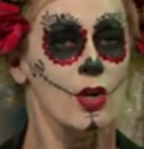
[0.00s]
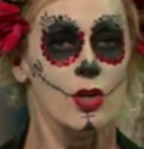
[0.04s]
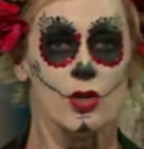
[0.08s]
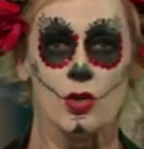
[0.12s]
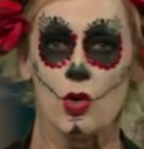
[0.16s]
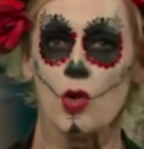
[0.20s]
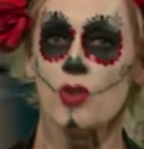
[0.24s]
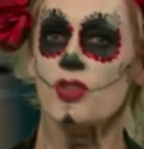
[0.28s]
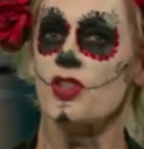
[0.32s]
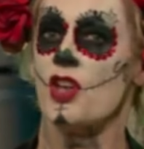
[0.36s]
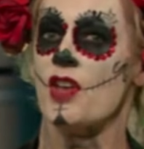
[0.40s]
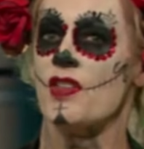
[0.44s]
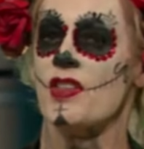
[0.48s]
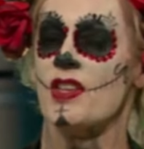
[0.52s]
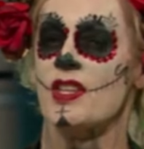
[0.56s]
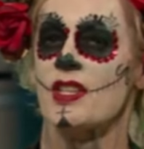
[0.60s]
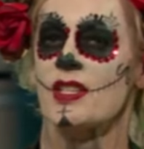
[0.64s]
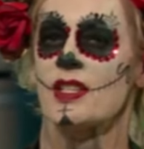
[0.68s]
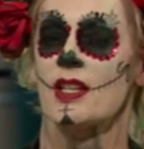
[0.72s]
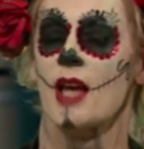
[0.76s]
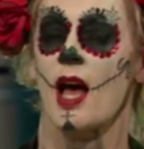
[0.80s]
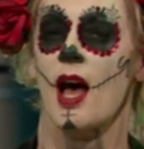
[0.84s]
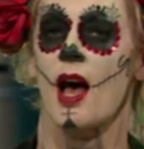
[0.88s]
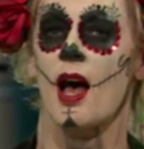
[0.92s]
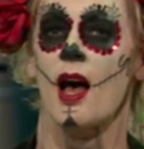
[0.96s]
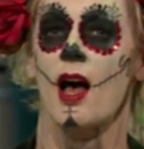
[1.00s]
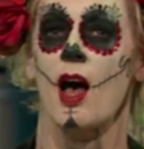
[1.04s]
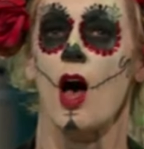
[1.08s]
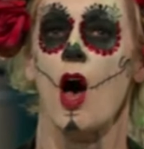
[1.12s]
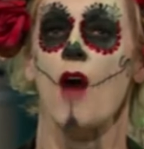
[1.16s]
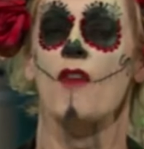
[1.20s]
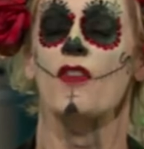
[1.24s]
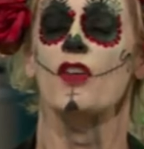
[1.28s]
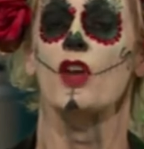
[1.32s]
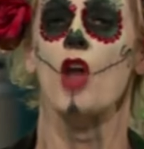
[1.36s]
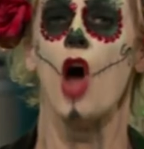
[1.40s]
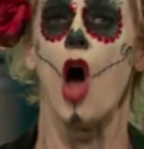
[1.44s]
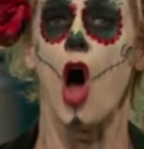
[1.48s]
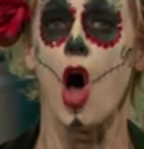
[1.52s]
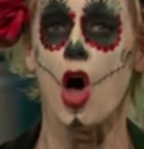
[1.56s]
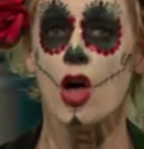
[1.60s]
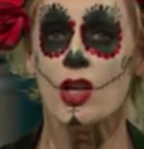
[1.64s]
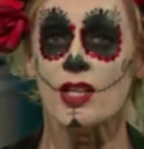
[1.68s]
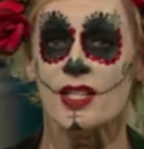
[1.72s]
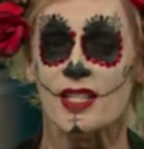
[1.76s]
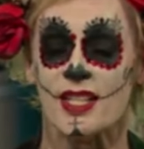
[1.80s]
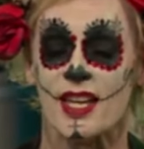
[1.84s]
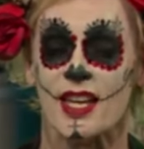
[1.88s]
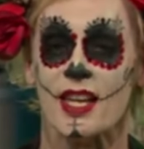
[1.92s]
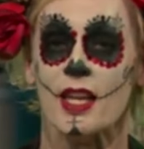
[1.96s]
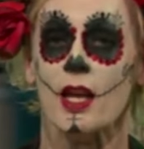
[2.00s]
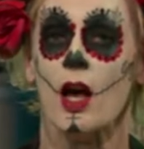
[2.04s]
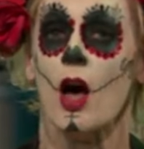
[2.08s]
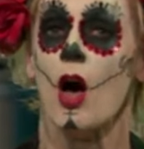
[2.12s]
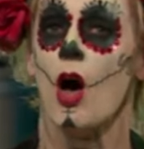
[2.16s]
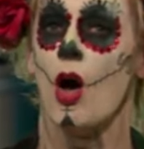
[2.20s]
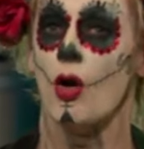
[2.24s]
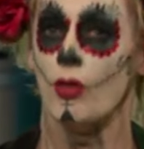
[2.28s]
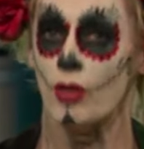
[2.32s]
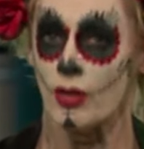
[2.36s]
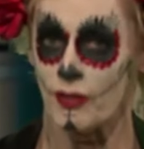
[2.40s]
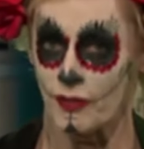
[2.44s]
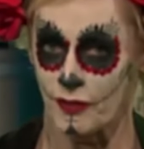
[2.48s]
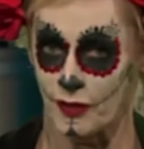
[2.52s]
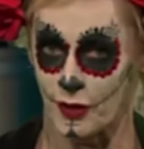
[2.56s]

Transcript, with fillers: who's also the star of an Aussie horror